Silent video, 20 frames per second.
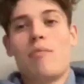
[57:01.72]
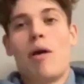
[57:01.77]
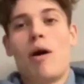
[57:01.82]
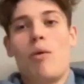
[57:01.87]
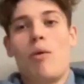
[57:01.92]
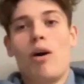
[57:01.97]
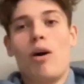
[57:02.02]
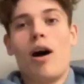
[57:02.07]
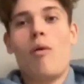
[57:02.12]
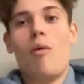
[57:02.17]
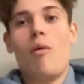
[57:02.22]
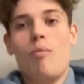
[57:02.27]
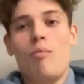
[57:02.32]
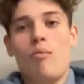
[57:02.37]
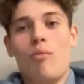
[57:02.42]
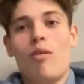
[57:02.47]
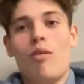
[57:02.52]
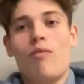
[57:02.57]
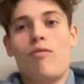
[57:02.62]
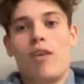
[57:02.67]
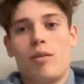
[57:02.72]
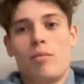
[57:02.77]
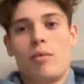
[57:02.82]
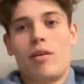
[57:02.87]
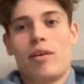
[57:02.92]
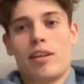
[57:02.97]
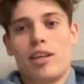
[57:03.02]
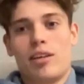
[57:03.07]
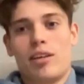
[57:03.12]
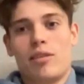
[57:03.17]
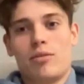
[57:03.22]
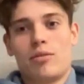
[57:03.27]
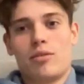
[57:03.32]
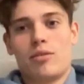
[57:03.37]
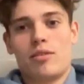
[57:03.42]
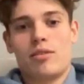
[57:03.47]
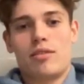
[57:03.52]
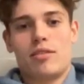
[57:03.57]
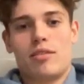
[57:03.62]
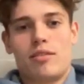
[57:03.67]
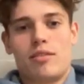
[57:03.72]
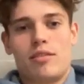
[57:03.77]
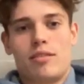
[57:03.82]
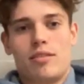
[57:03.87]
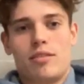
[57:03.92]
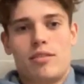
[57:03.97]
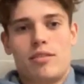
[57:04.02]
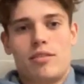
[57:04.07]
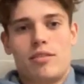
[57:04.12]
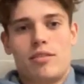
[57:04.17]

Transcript: a good, that was a good question. Next time, can we get one